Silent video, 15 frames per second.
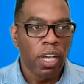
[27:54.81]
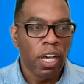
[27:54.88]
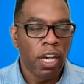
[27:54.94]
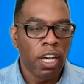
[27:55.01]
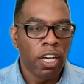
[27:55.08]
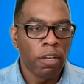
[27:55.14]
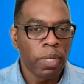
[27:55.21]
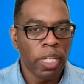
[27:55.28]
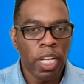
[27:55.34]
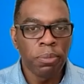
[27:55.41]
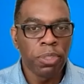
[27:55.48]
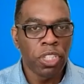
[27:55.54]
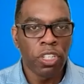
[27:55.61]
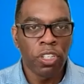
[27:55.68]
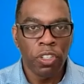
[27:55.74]
and I'm
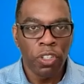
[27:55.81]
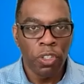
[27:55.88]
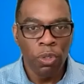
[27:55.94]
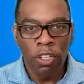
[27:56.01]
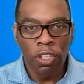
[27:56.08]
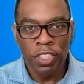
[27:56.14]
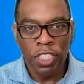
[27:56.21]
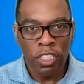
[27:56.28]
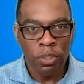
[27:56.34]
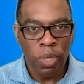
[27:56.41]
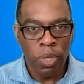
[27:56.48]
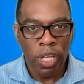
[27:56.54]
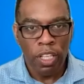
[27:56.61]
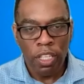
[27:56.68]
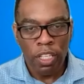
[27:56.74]
sure you all have seen as
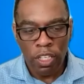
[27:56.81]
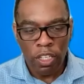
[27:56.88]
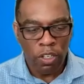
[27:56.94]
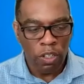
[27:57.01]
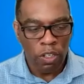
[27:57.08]
well,